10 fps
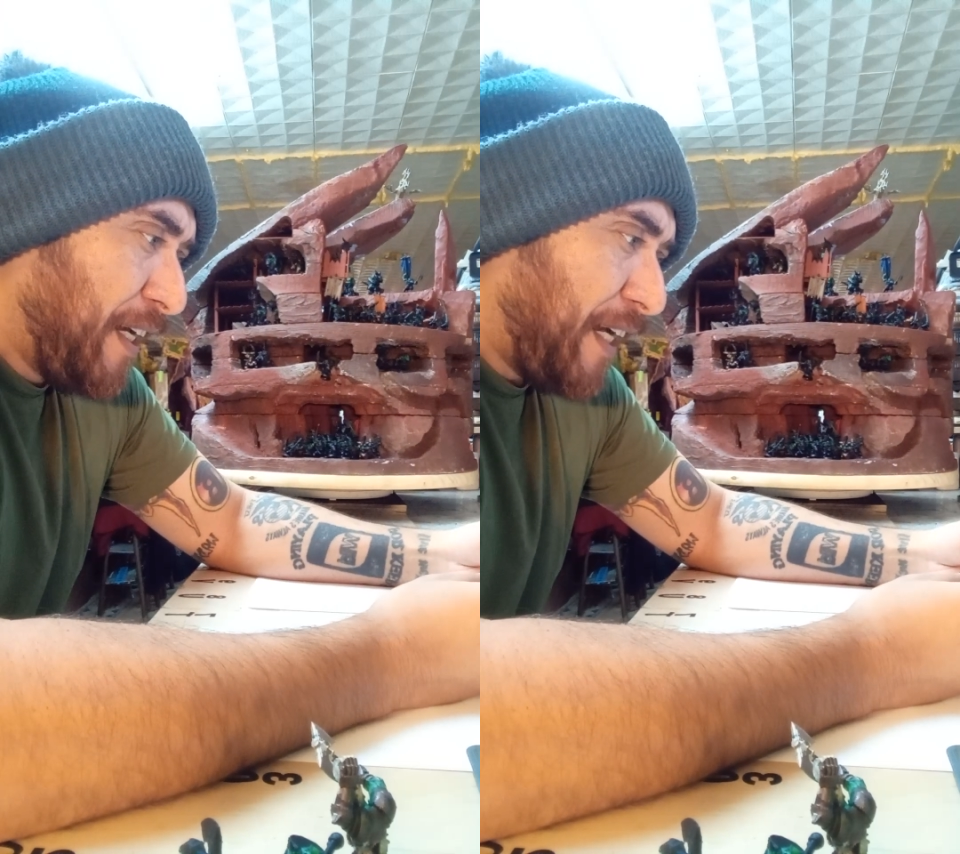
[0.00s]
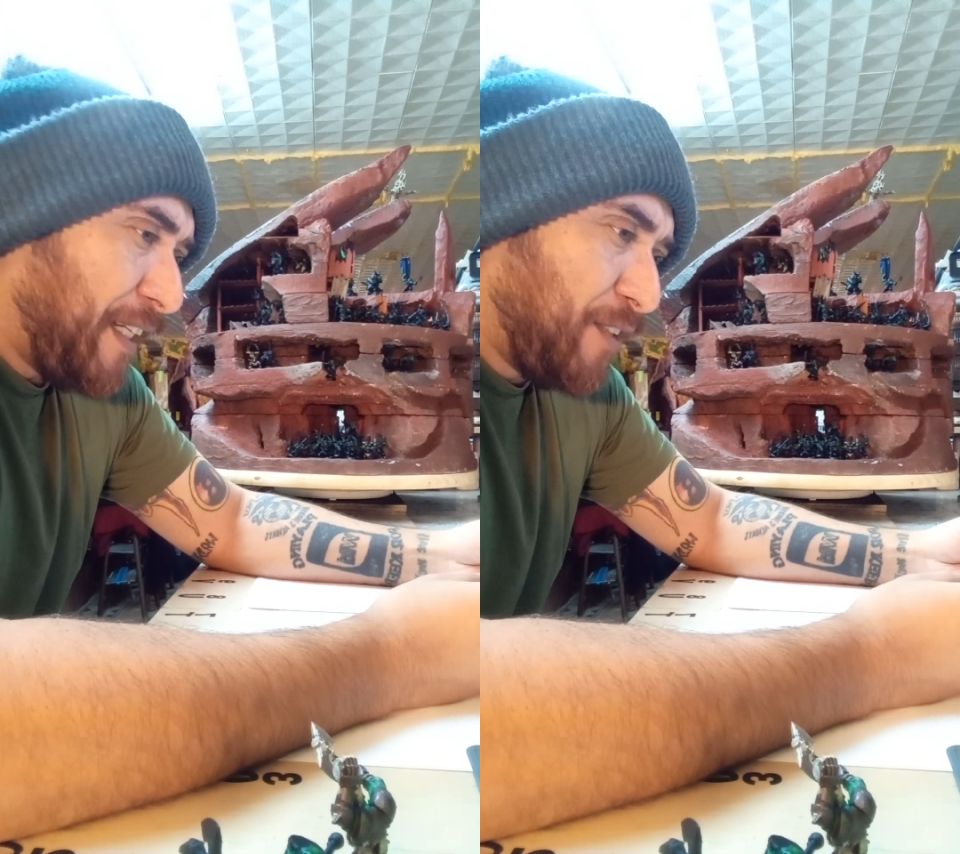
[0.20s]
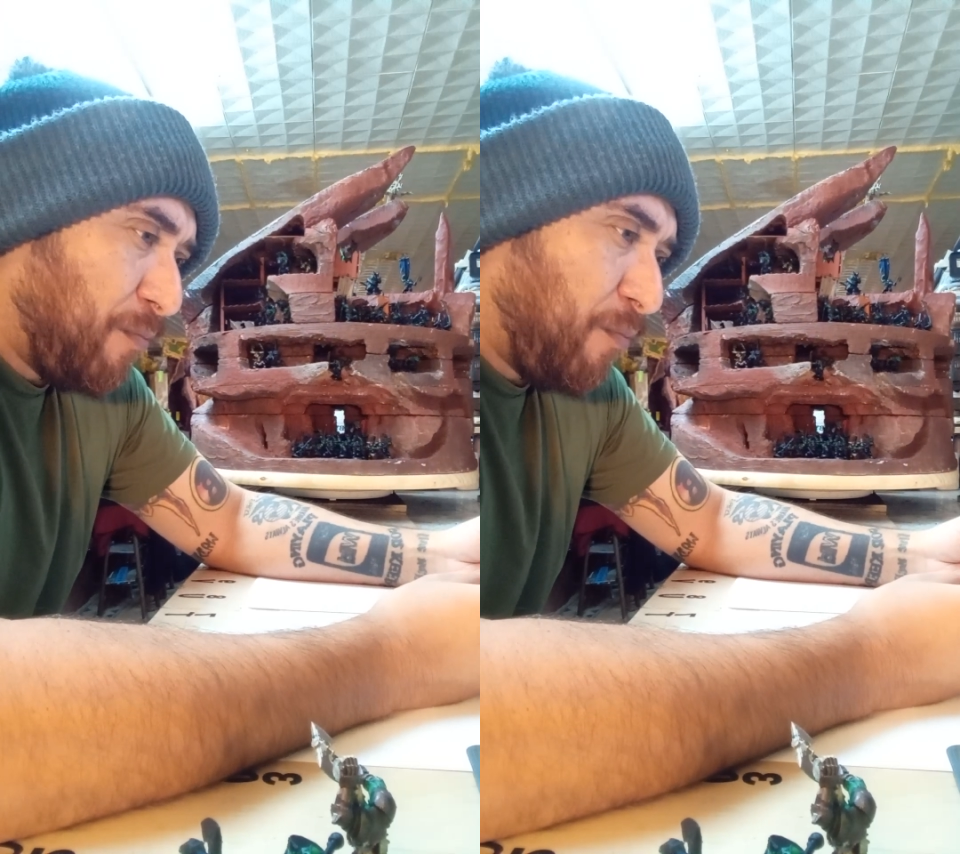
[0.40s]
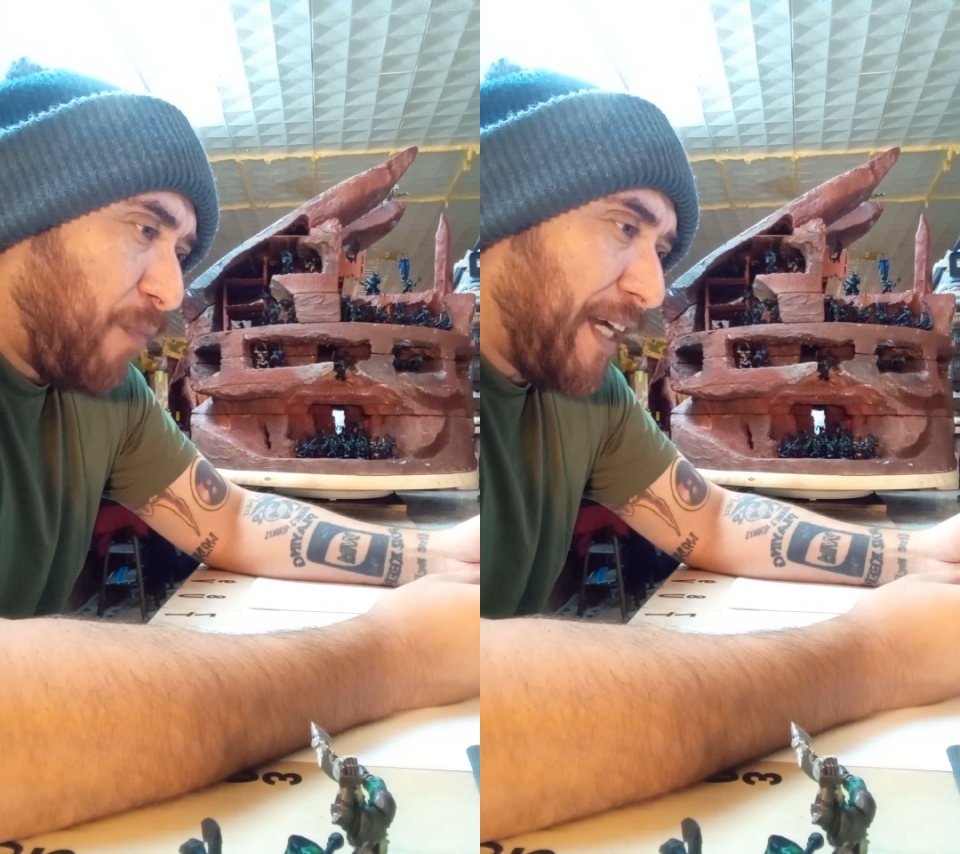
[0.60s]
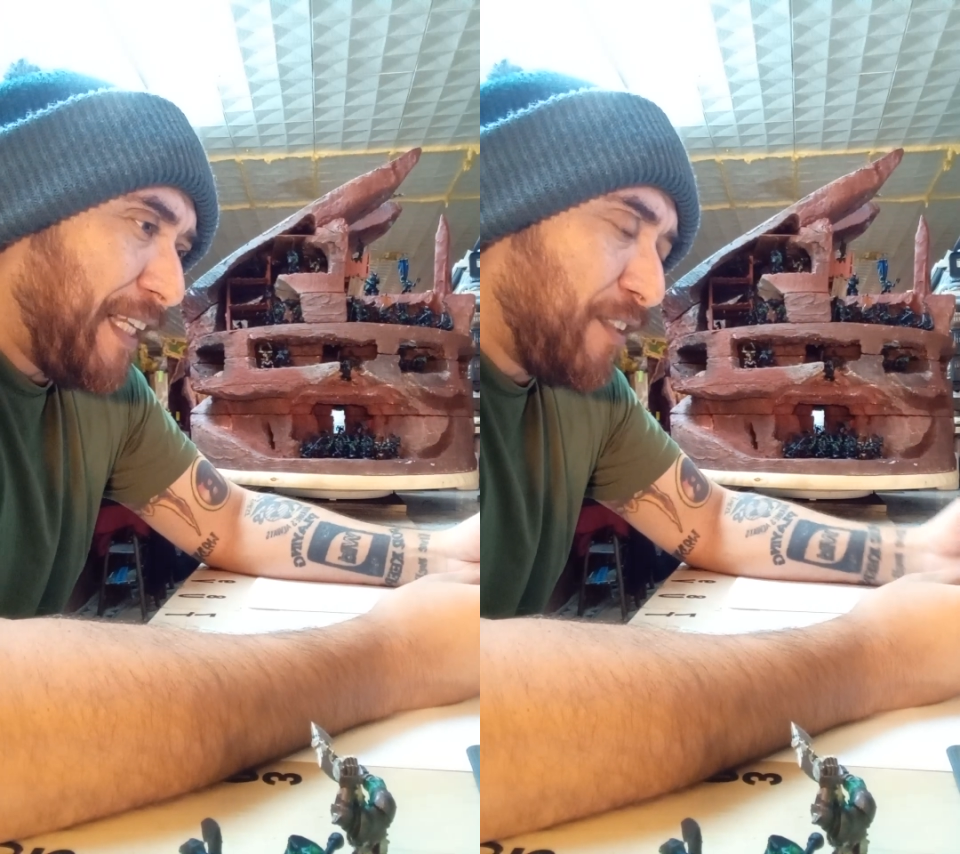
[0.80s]
and he's
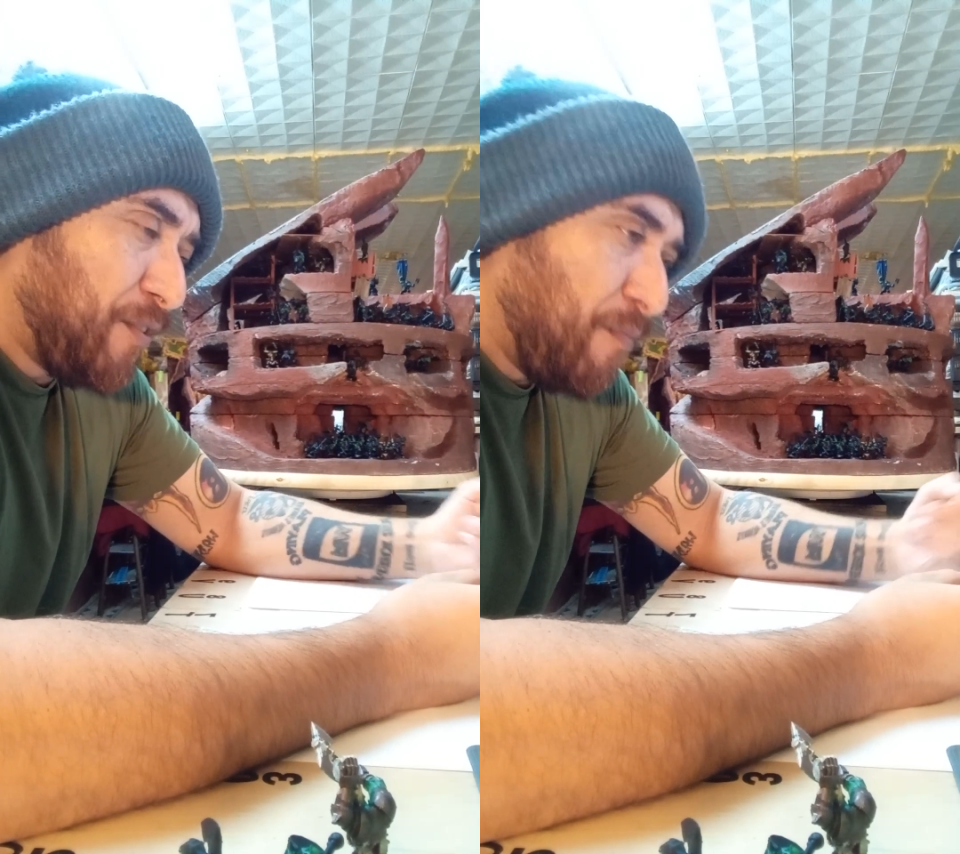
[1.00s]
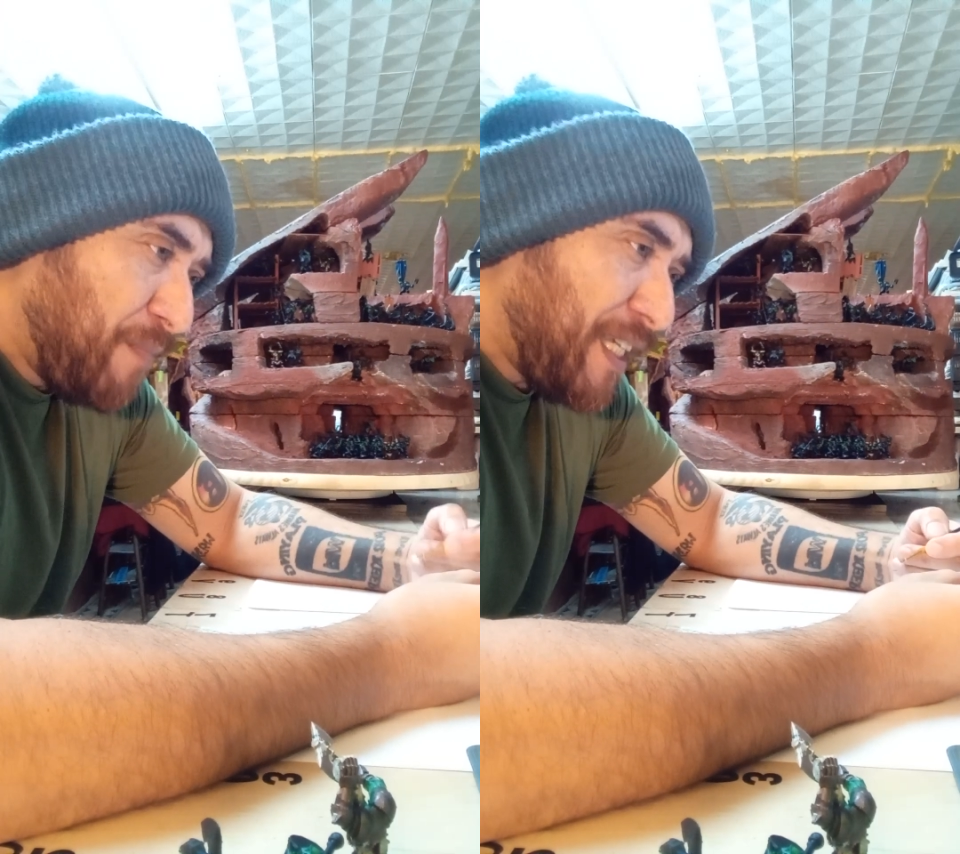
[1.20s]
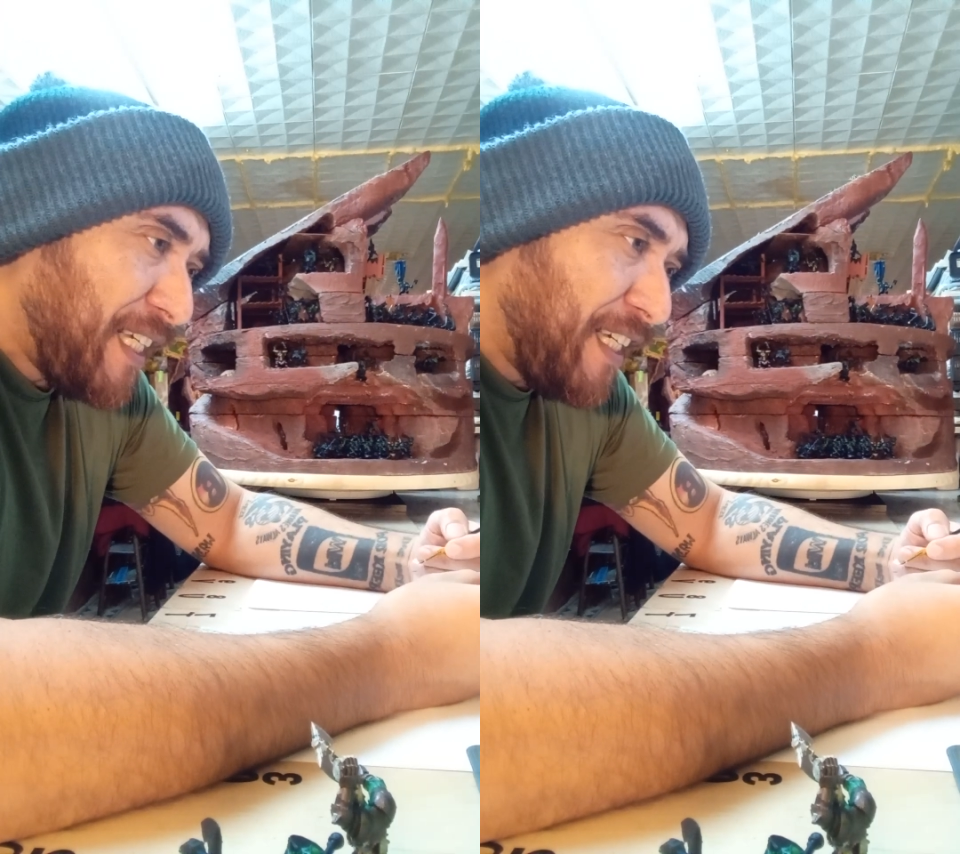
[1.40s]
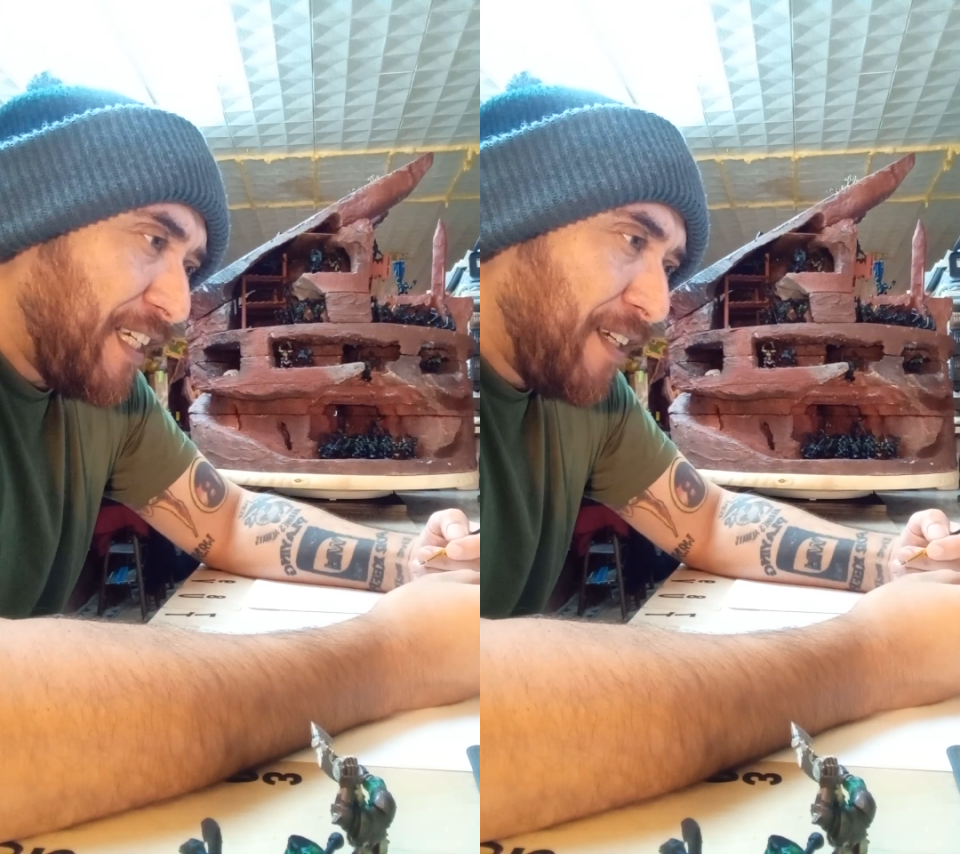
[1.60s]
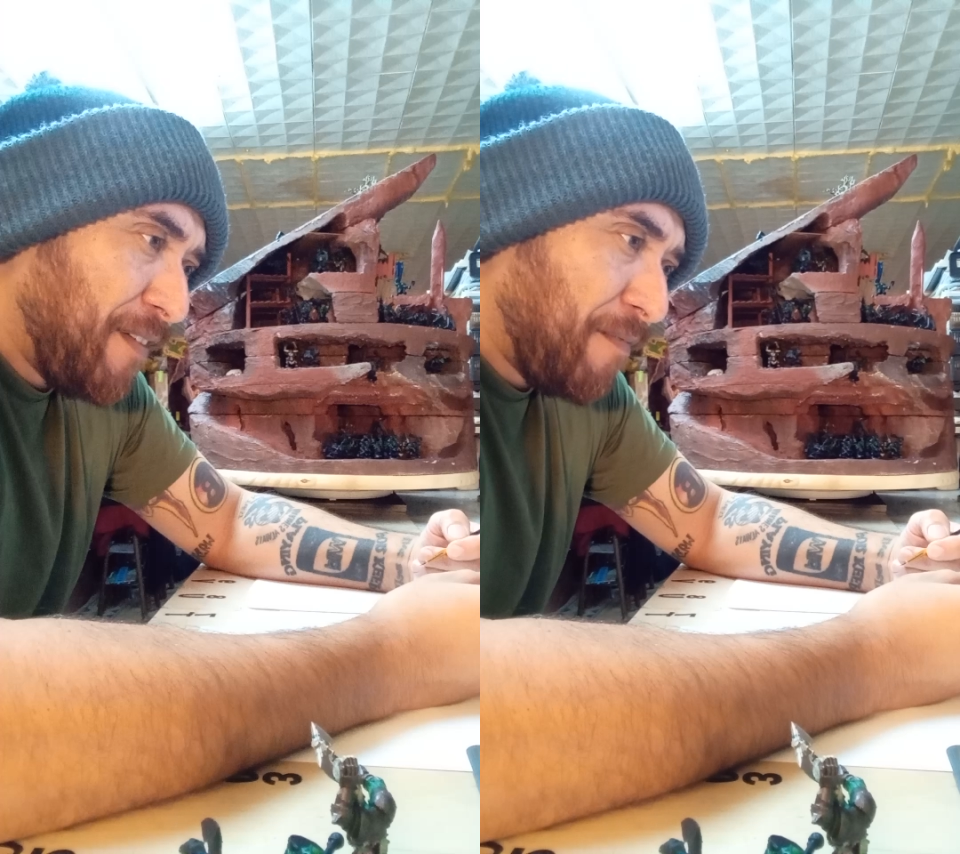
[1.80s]
whining to me